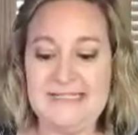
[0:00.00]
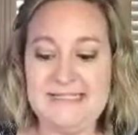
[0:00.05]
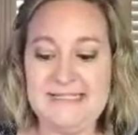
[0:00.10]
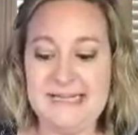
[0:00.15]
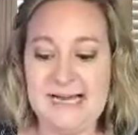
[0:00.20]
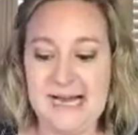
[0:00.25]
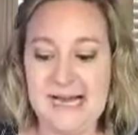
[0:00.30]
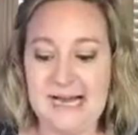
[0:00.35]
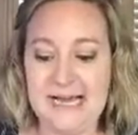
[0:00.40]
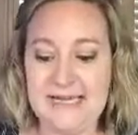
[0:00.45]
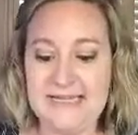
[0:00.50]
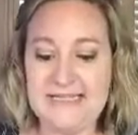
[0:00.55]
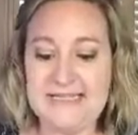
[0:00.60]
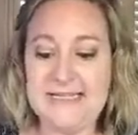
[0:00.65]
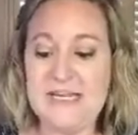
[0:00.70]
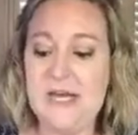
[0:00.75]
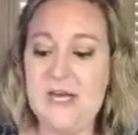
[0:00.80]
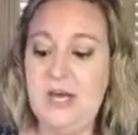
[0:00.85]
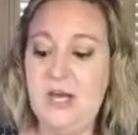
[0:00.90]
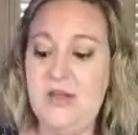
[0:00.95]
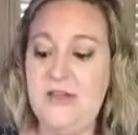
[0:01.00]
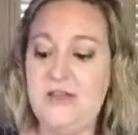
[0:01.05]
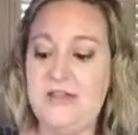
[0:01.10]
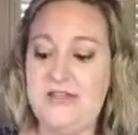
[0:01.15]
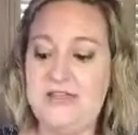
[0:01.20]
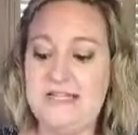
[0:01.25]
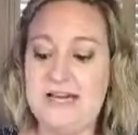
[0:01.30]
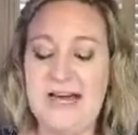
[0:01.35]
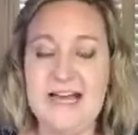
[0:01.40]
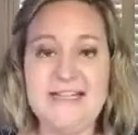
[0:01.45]
dies. The
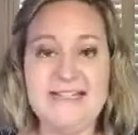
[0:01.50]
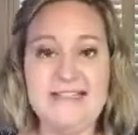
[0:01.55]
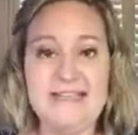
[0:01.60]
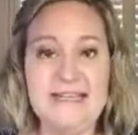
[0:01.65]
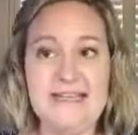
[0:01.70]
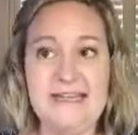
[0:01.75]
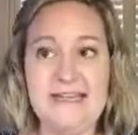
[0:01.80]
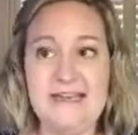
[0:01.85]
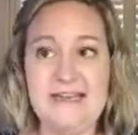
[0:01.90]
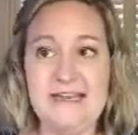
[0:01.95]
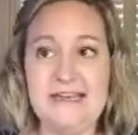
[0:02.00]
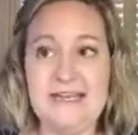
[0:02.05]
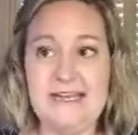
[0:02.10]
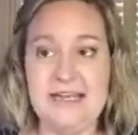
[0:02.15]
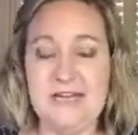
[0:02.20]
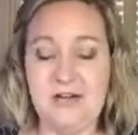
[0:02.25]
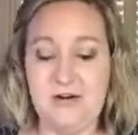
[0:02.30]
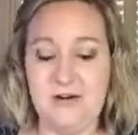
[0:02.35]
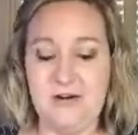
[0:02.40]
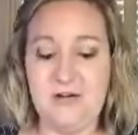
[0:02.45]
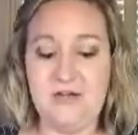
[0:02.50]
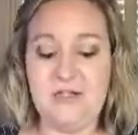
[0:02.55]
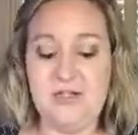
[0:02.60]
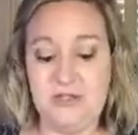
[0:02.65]
dies in here